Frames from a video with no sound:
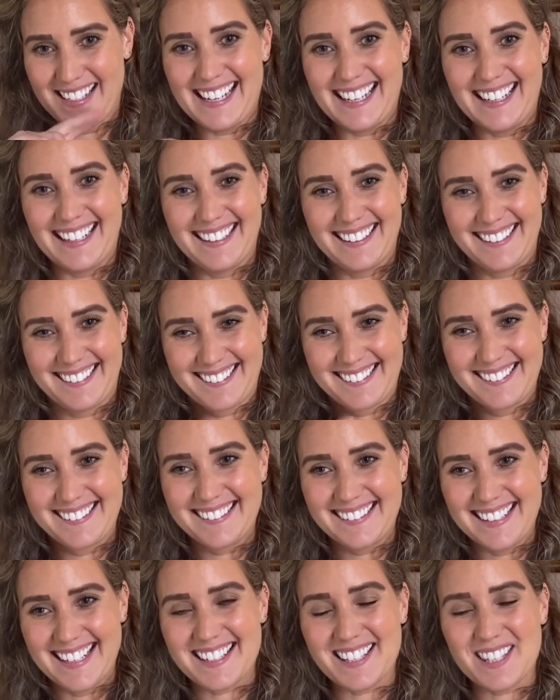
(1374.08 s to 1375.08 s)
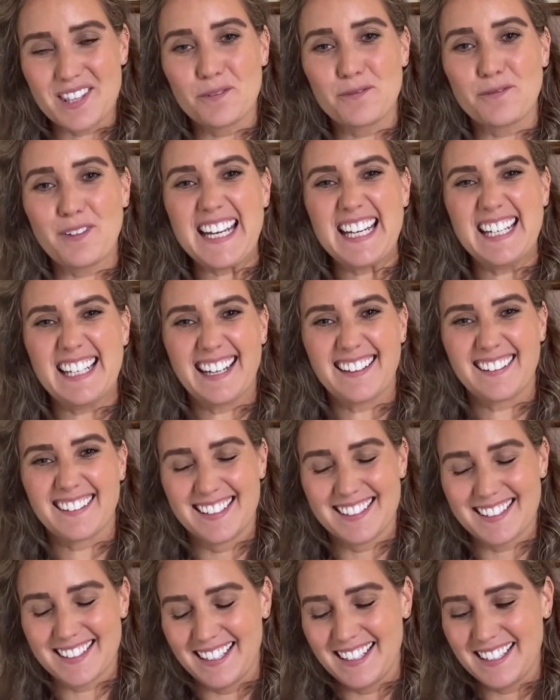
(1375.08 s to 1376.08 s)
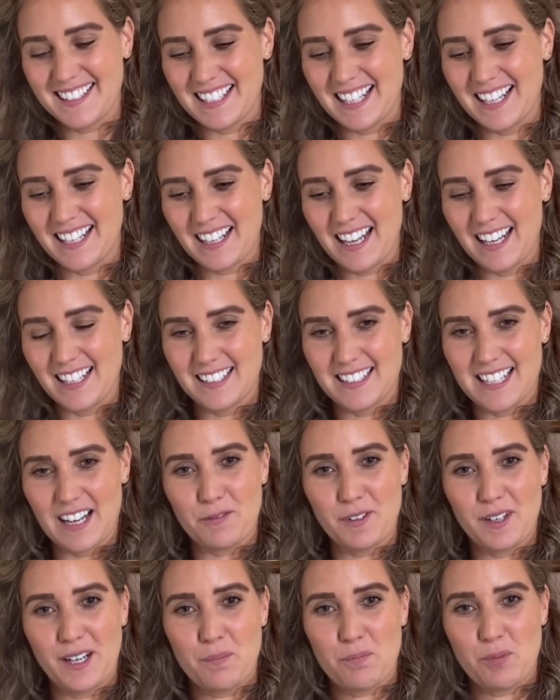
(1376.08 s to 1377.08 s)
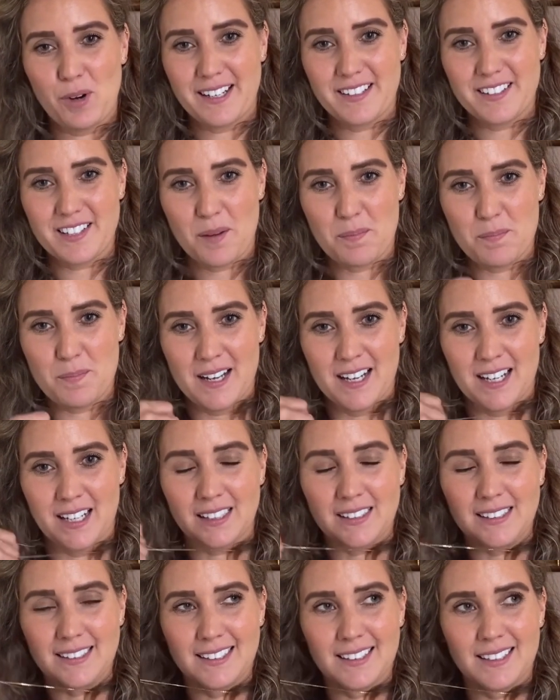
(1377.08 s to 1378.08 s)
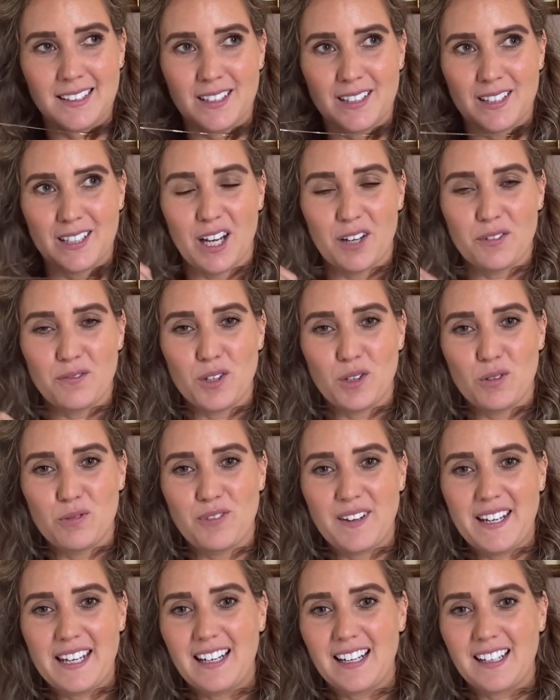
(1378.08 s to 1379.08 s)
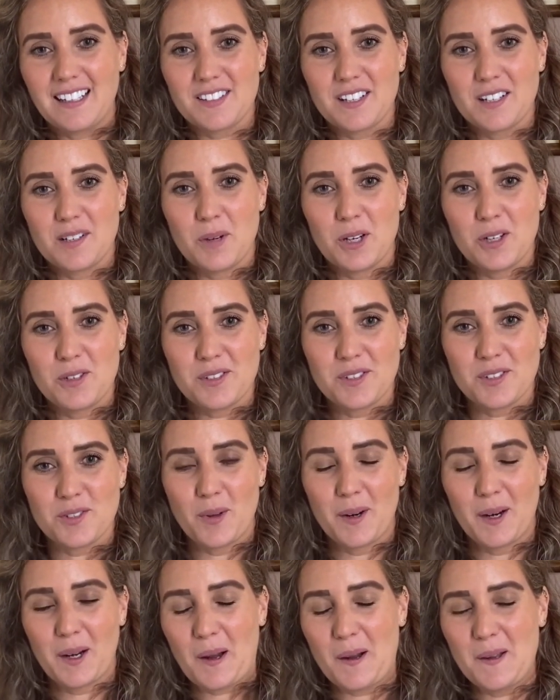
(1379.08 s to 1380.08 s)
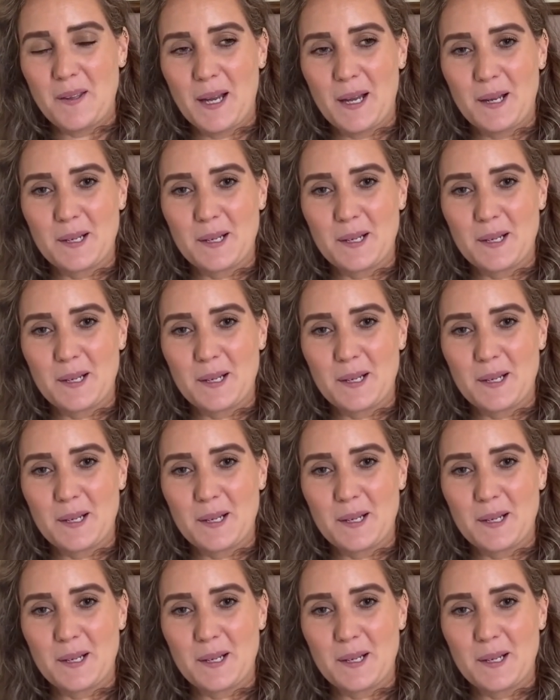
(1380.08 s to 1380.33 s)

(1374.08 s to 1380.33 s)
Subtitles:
Yeah, it's the feeling, isn't it? It definitely brings up a few feelings and emotions when I go there.